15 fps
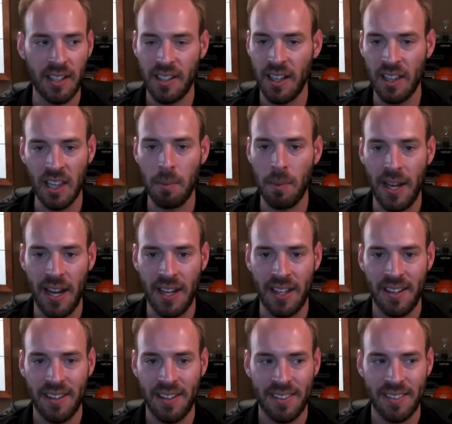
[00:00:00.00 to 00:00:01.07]
eliminate it.
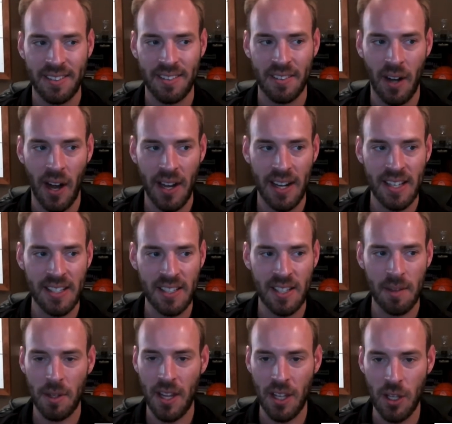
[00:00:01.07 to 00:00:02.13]
All right. Is this
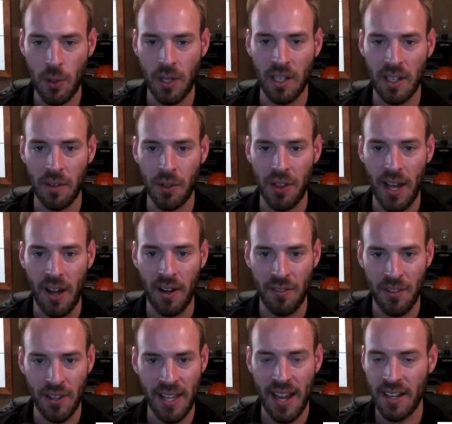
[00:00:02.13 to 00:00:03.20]
something that you can live without? If
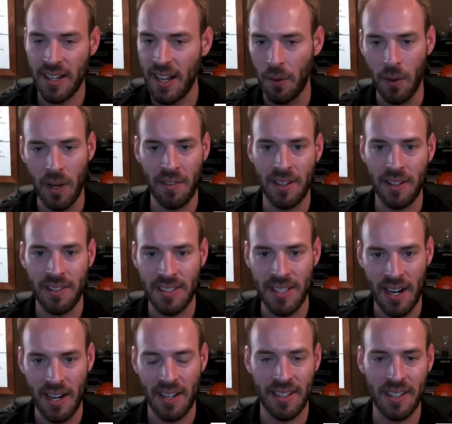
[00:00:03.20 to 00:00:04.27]
you can, get rid of it. It's
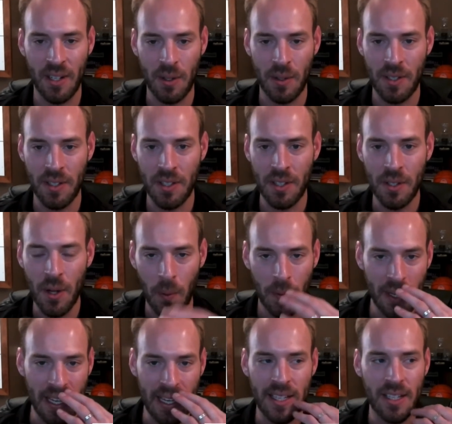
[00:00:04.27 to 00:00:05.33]
out. You don't
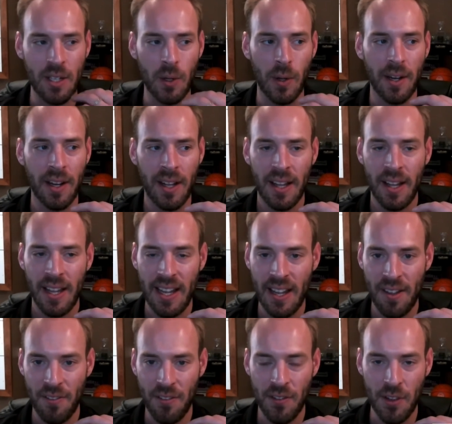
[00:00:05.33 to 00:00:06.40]
need to do it.
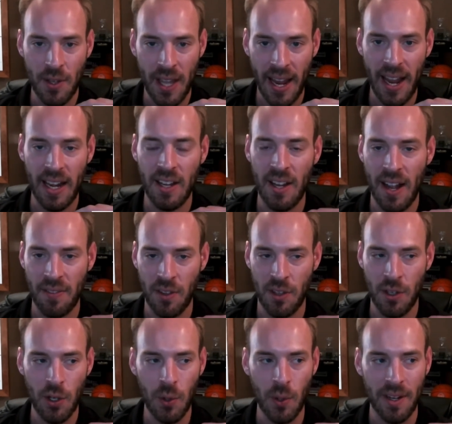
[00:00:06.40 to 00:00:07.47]
If you can't and you have to
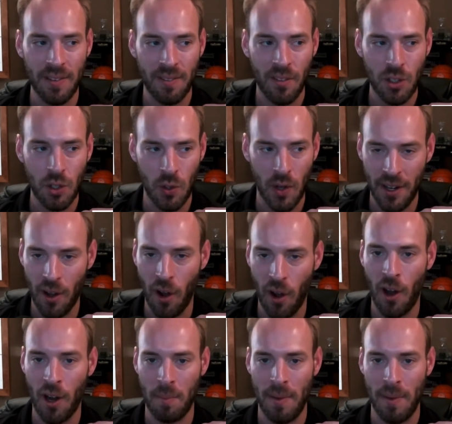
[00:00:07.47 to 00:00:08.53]
do it, try and
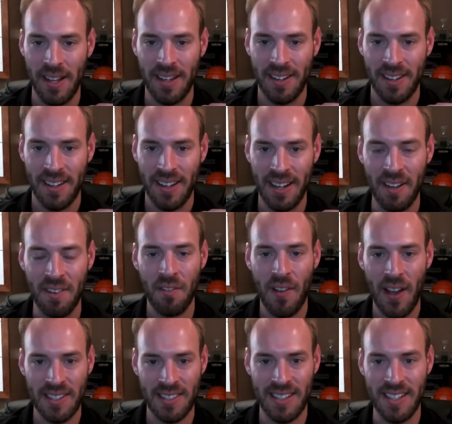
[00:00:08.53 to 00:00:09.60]
automate it and
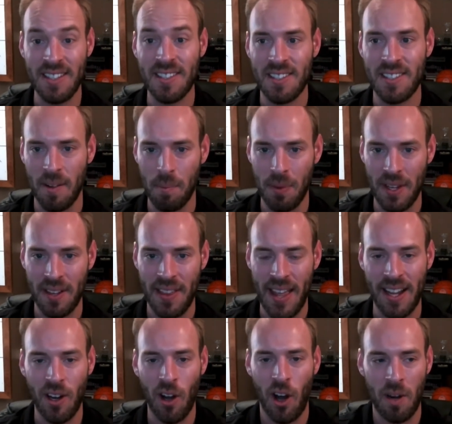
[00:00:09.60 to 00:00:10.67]
invest in something that
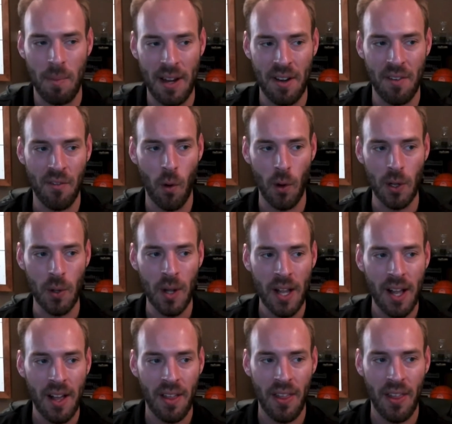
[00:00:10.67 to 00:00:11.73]
can automate it for you.
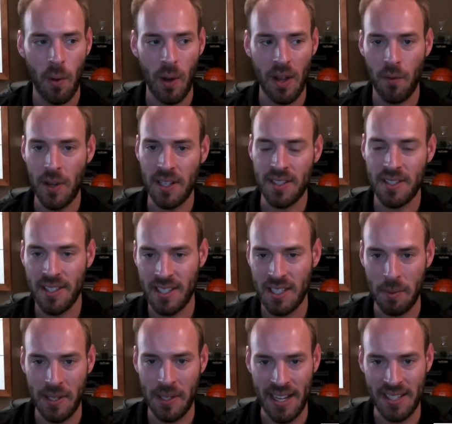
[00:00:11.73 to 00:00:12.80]
That way, if we can
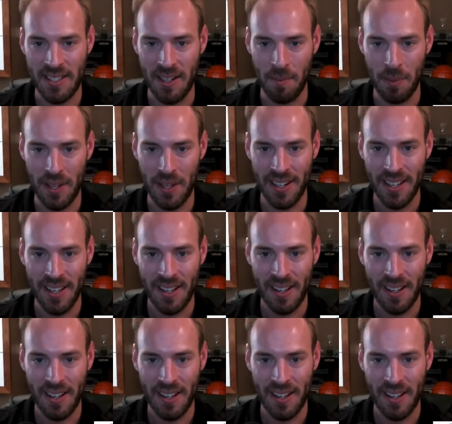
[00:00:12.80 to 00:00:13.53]
systematize something,